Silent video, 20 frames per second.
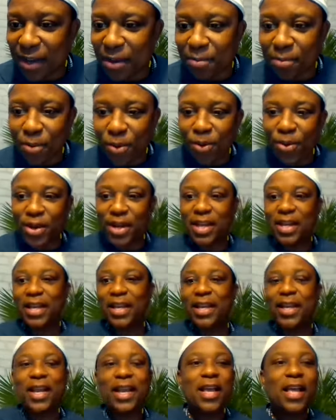good
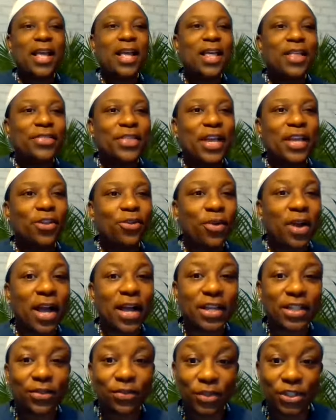morning. Thank you
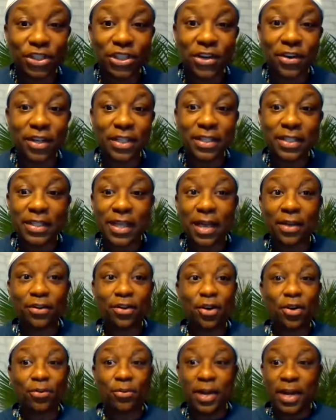guys for sharing this out
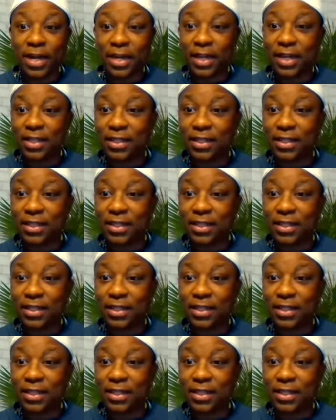already.